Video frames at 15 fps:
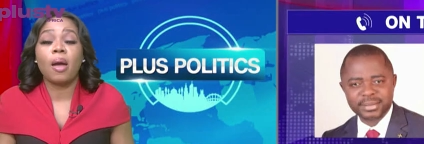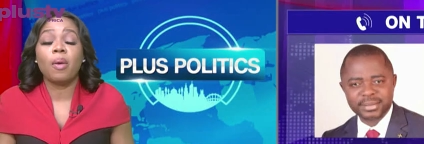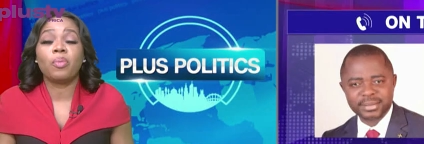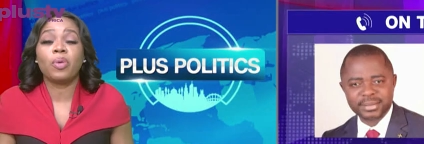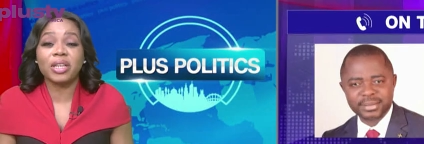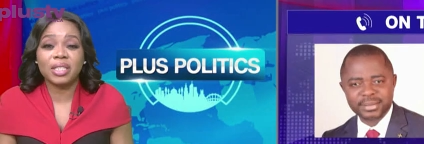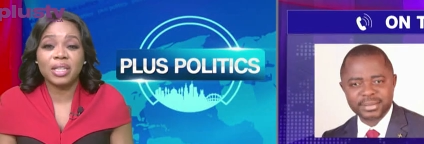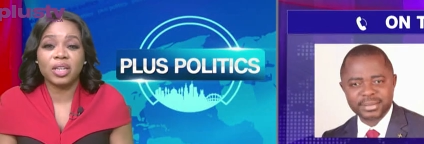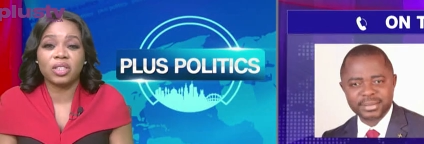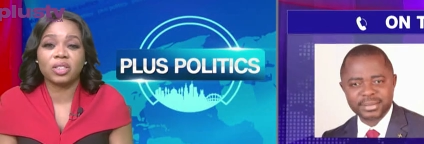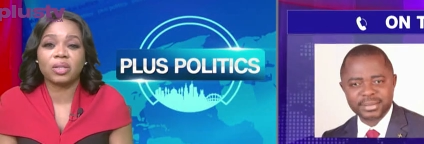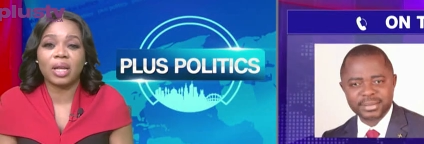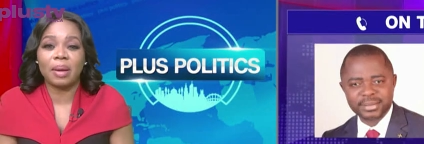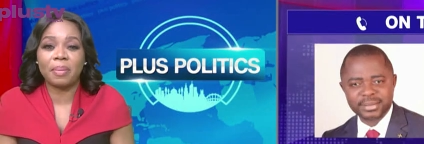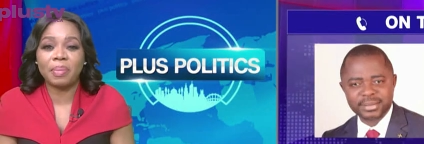
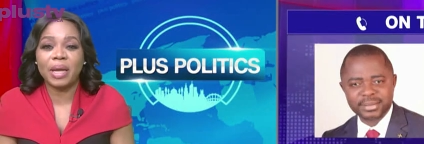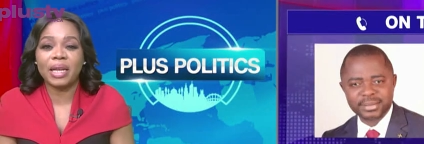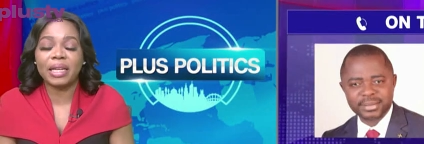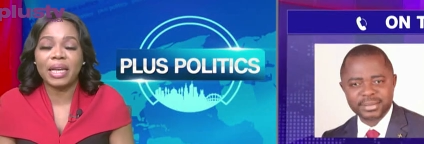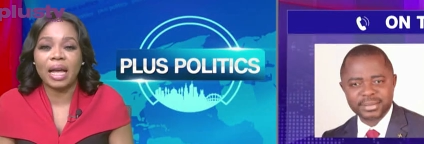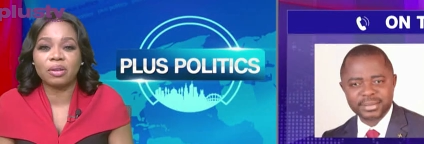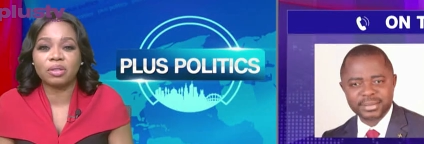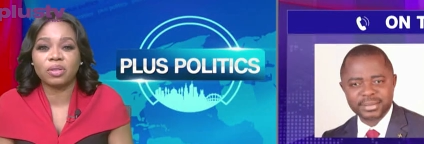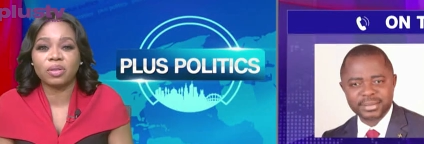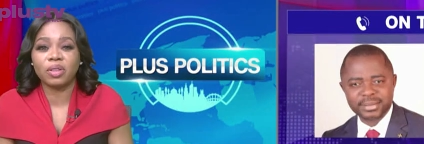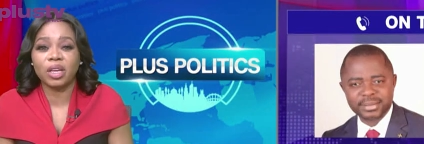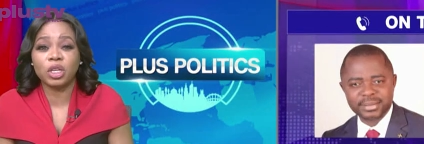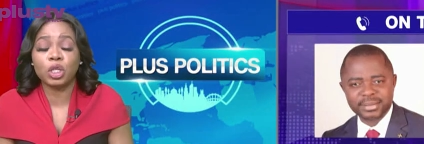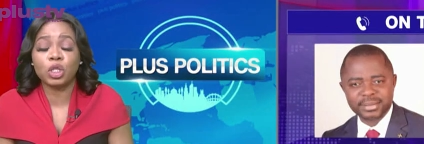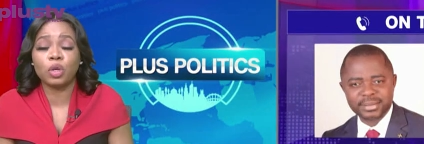Speaker 1: Presidential Campaign Council.
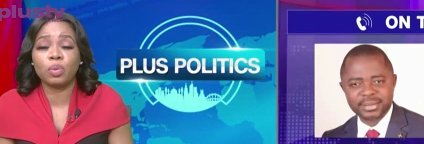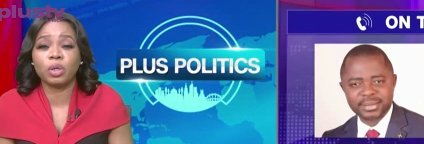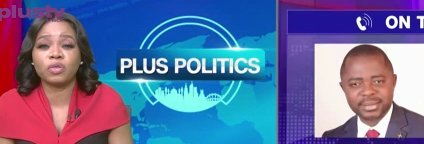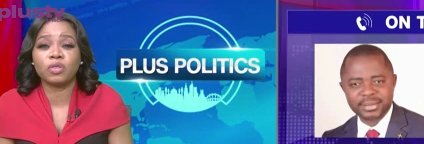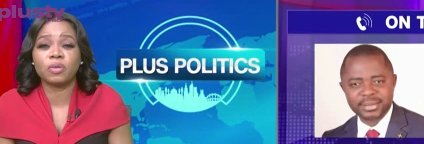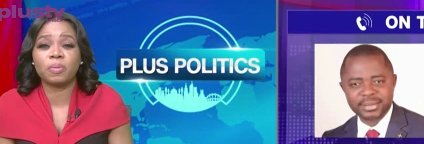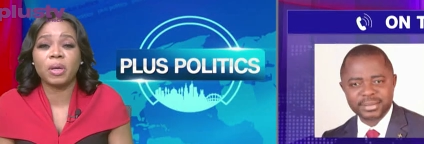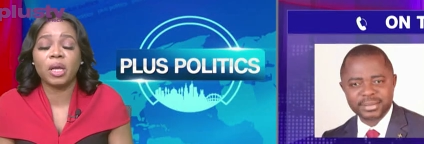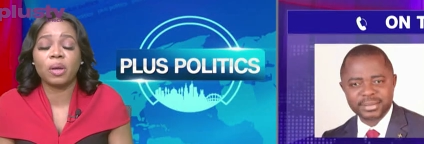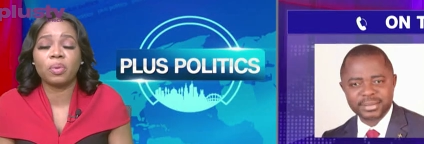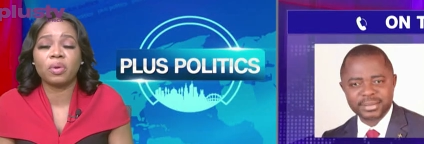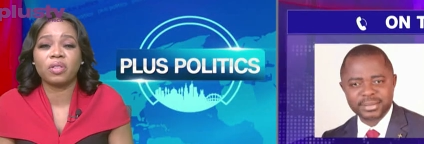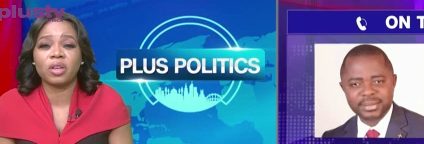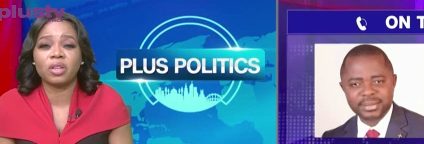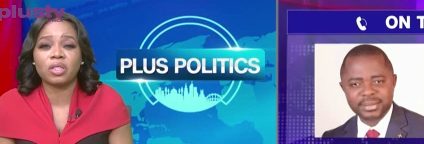Thank you so much for speaking
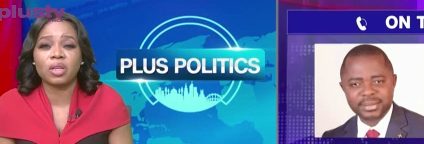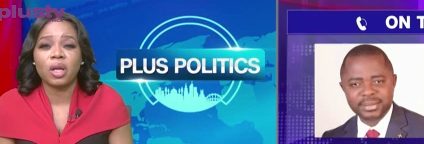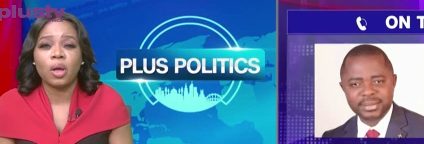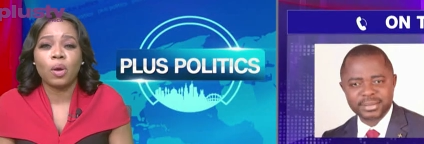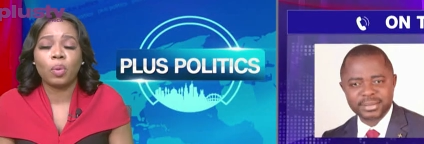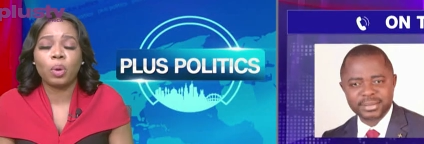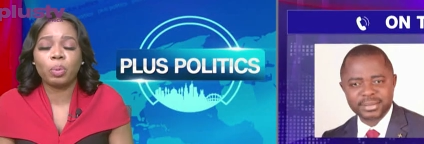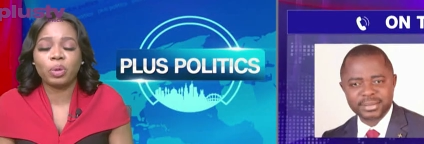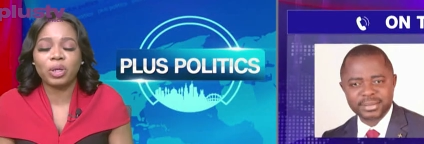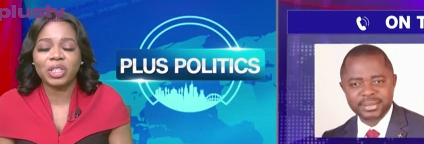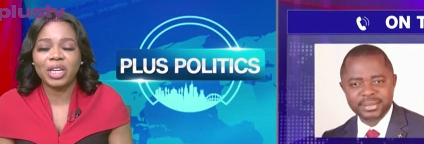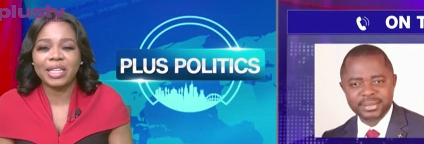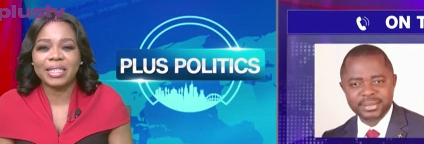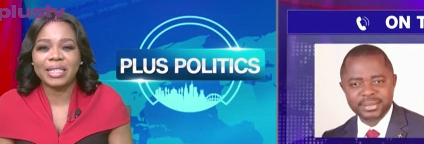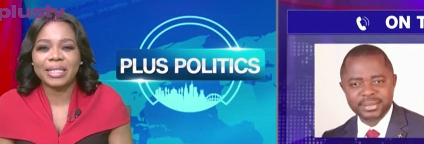with us. We
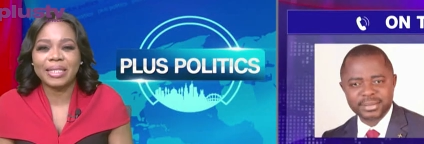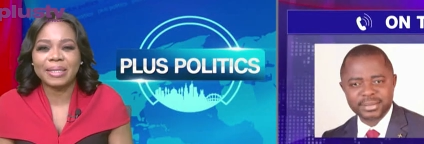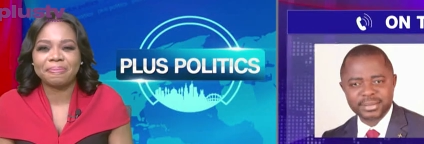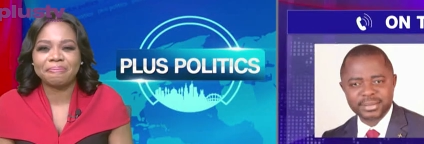appreciate it.